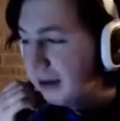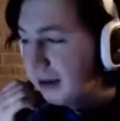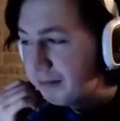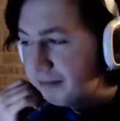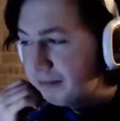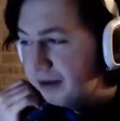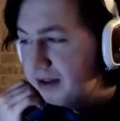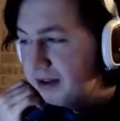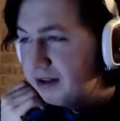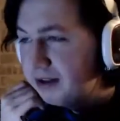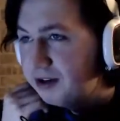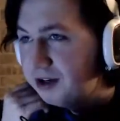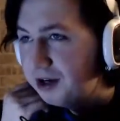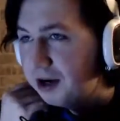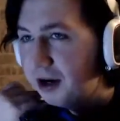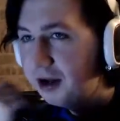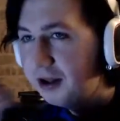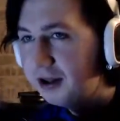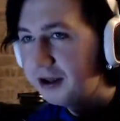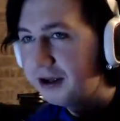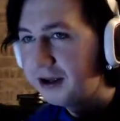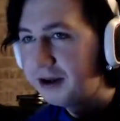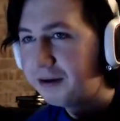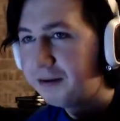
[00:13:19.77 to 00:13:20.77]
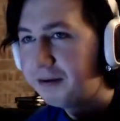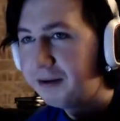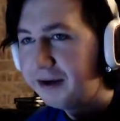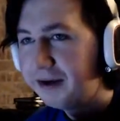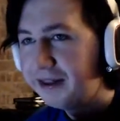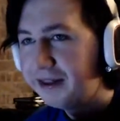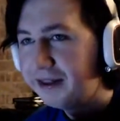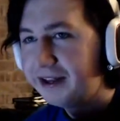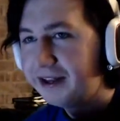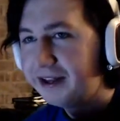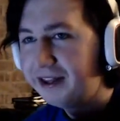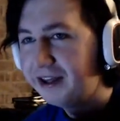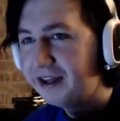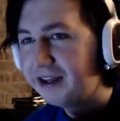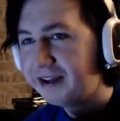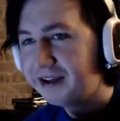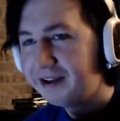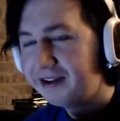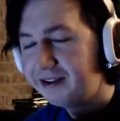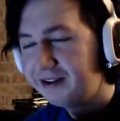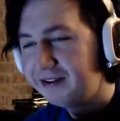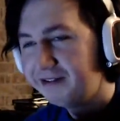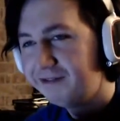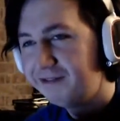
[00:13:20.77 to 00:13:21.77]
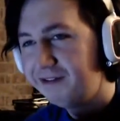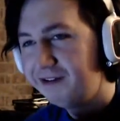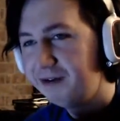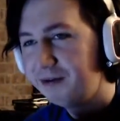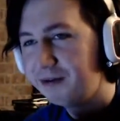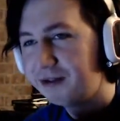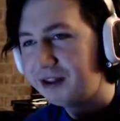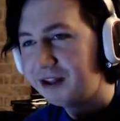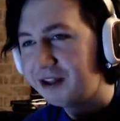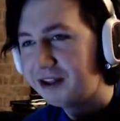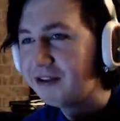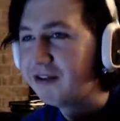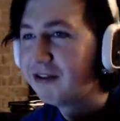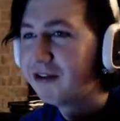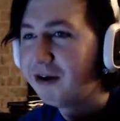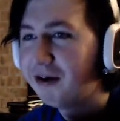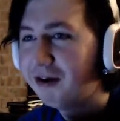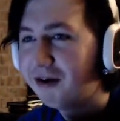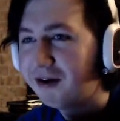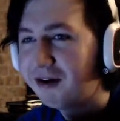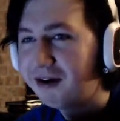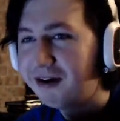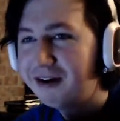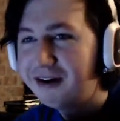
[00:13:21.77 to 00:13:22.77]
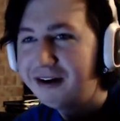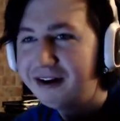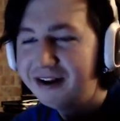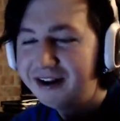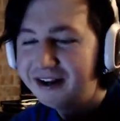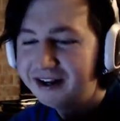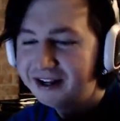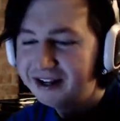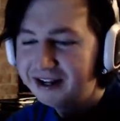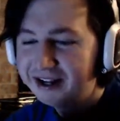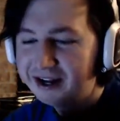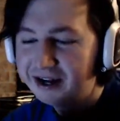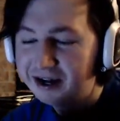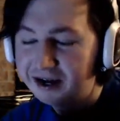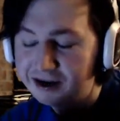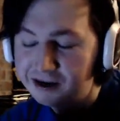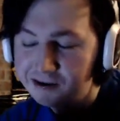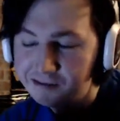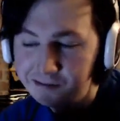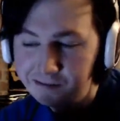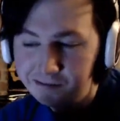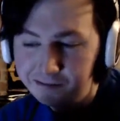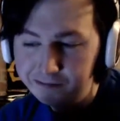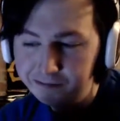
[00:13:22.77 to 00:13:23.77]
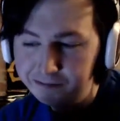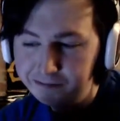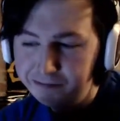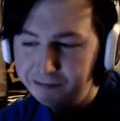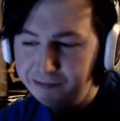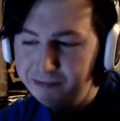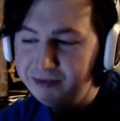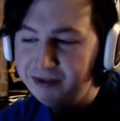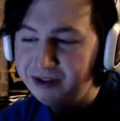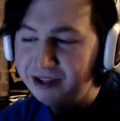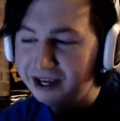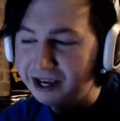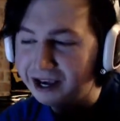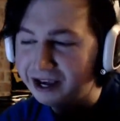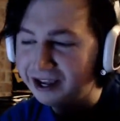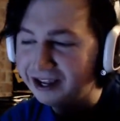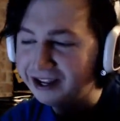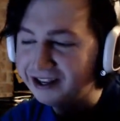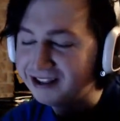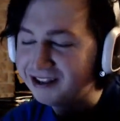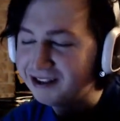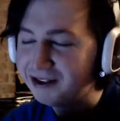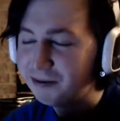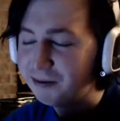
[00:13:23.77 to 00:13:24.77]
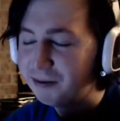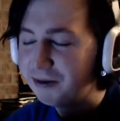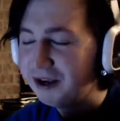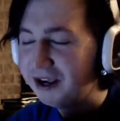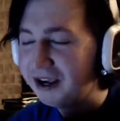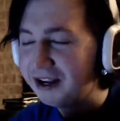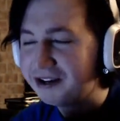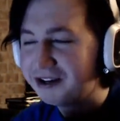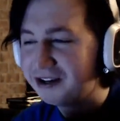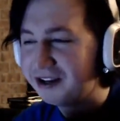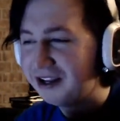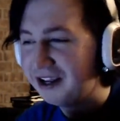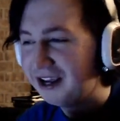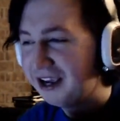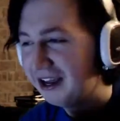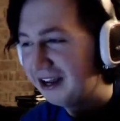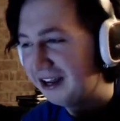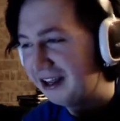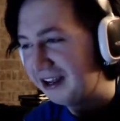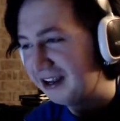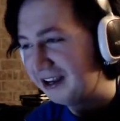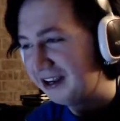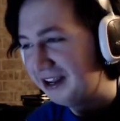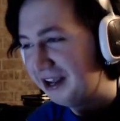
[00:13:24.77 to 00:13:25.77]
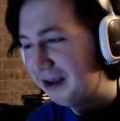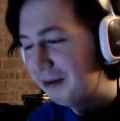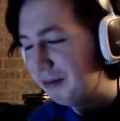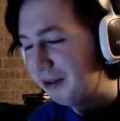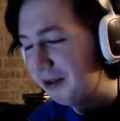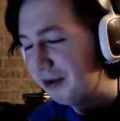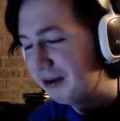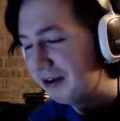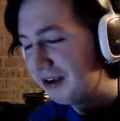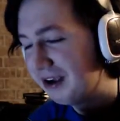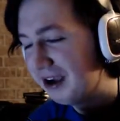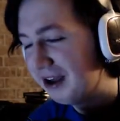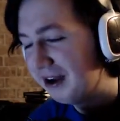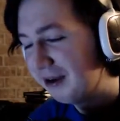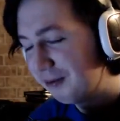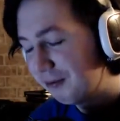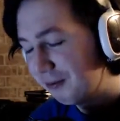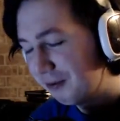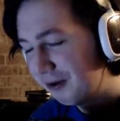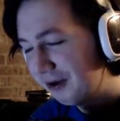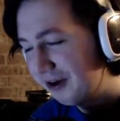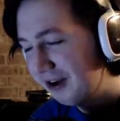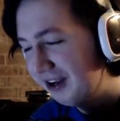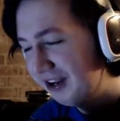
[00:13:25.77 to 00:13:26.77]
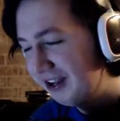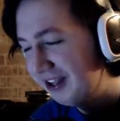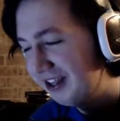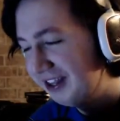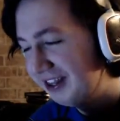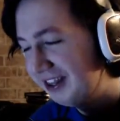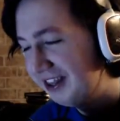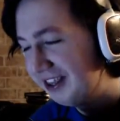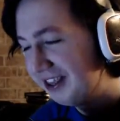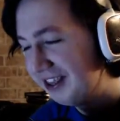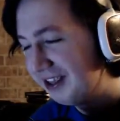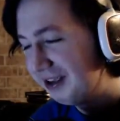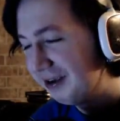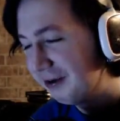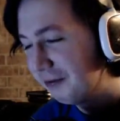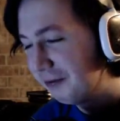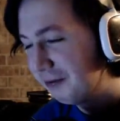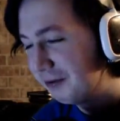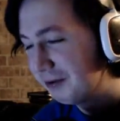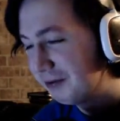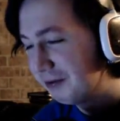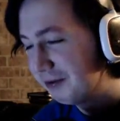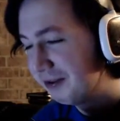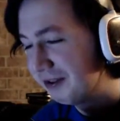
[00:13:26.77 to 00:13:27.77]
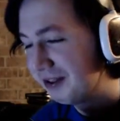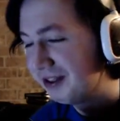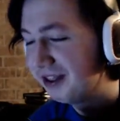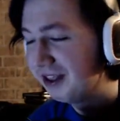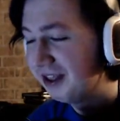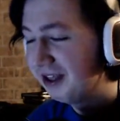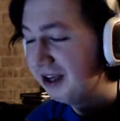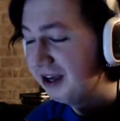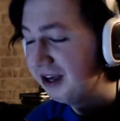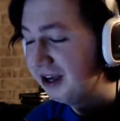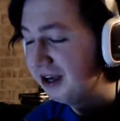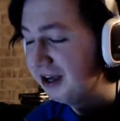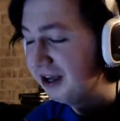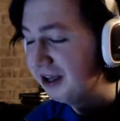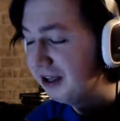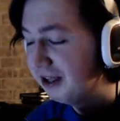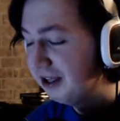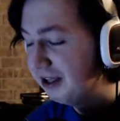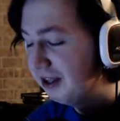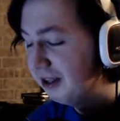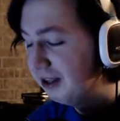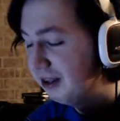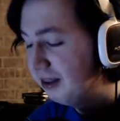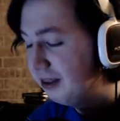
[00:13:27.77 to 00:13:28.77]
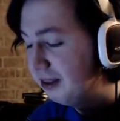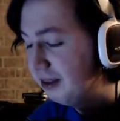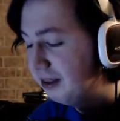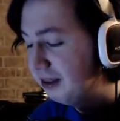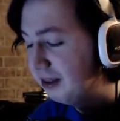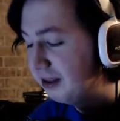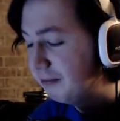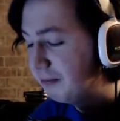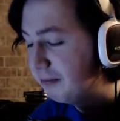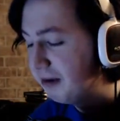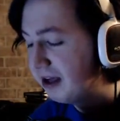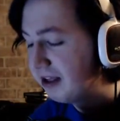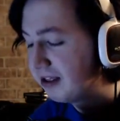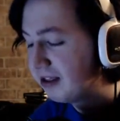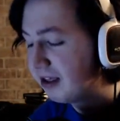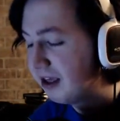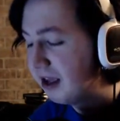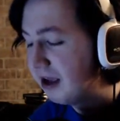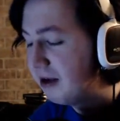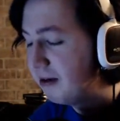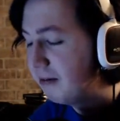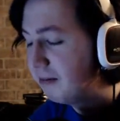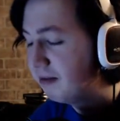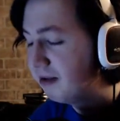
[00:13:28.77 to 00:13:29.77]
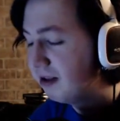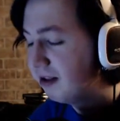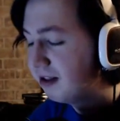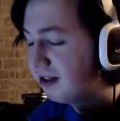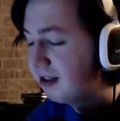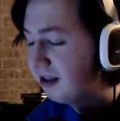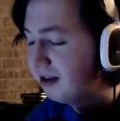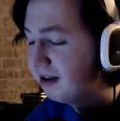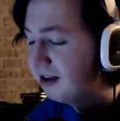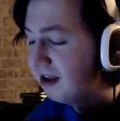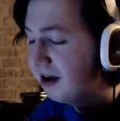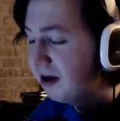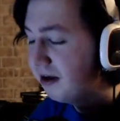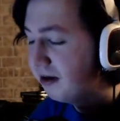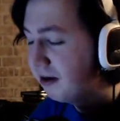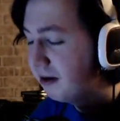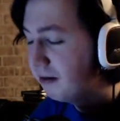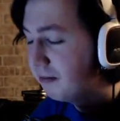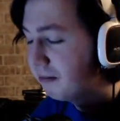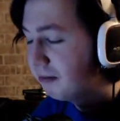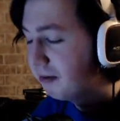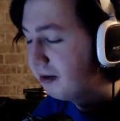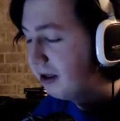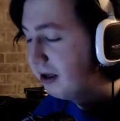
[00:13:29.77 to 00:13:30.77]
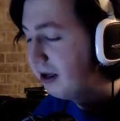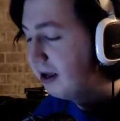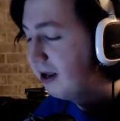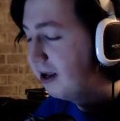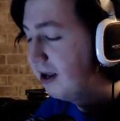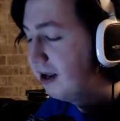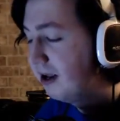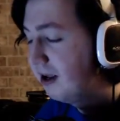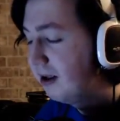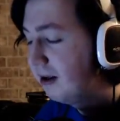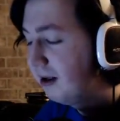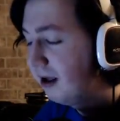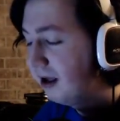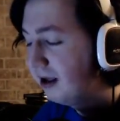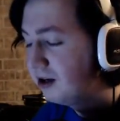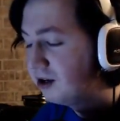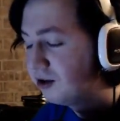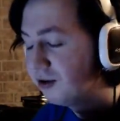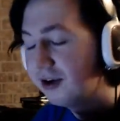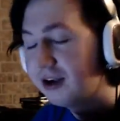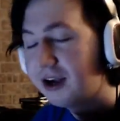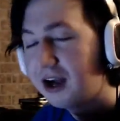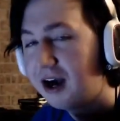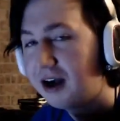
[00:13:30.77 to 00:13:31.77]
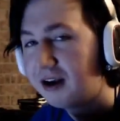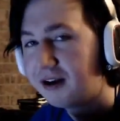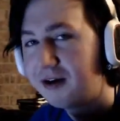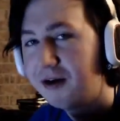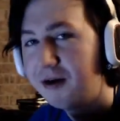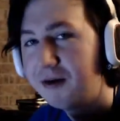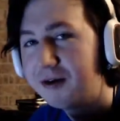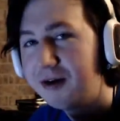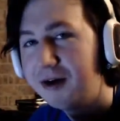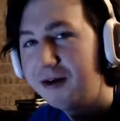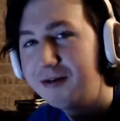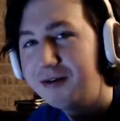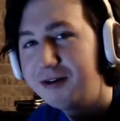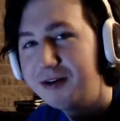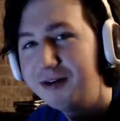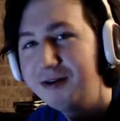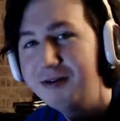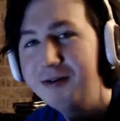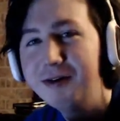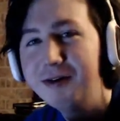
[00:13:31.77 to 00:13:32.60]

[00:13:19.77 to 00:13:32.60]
it's jolly in a way that like few things are. Yeah, we actually had a game of the year category this year, which was the best game to sit down and play and drink hot cocoa to,